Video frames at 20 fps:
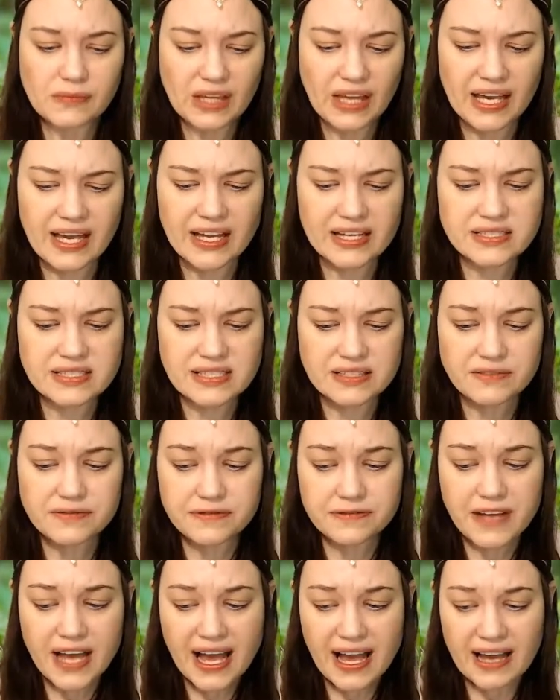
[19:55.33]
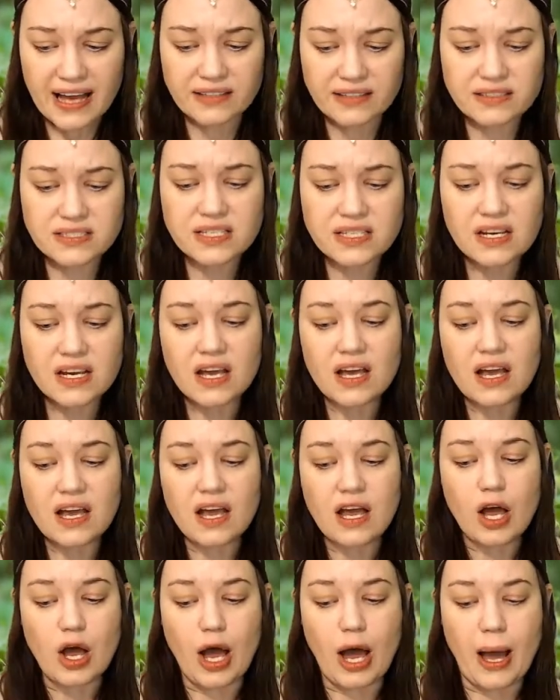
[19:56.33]
And in fact,
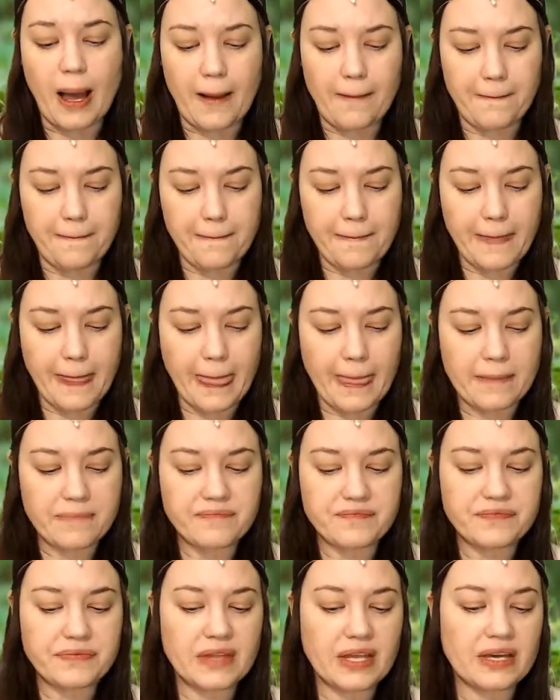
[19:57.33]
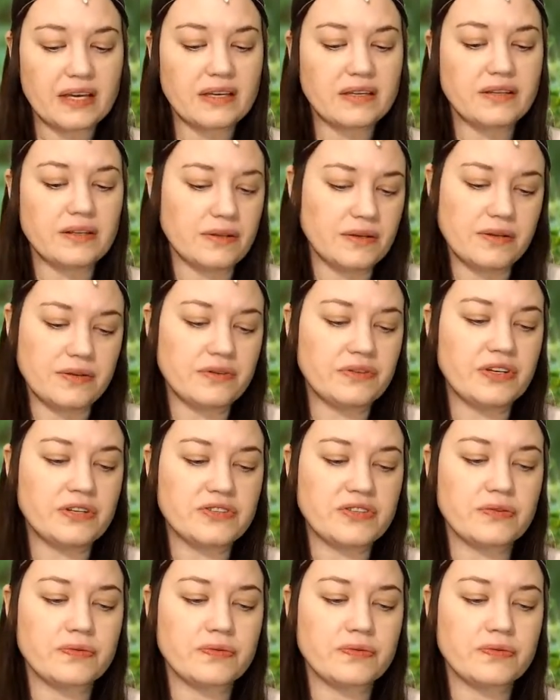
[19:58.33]
there's